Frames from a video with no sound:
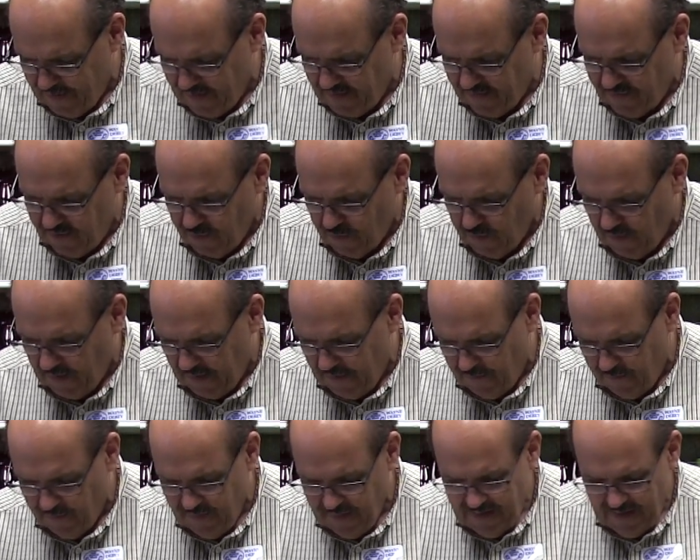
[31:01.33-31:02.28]
is you
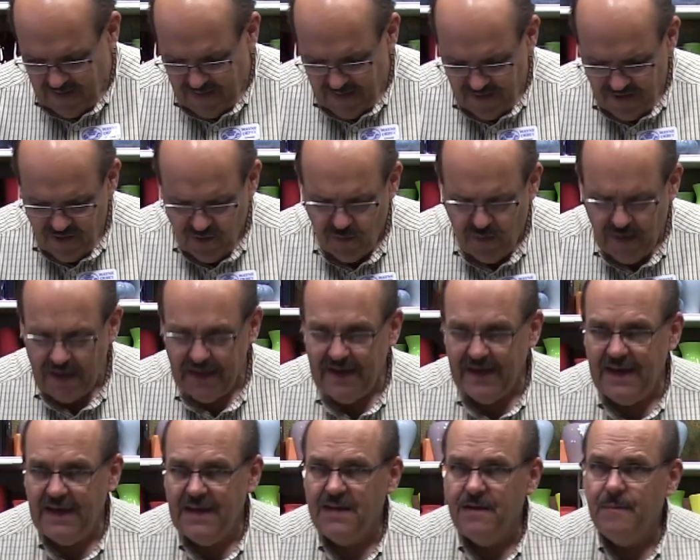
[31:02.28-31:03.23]

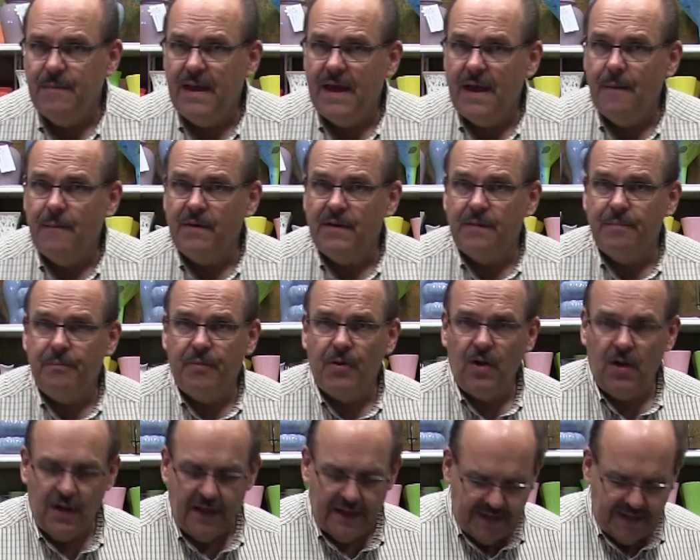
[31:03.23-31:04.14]
really need to be able to pull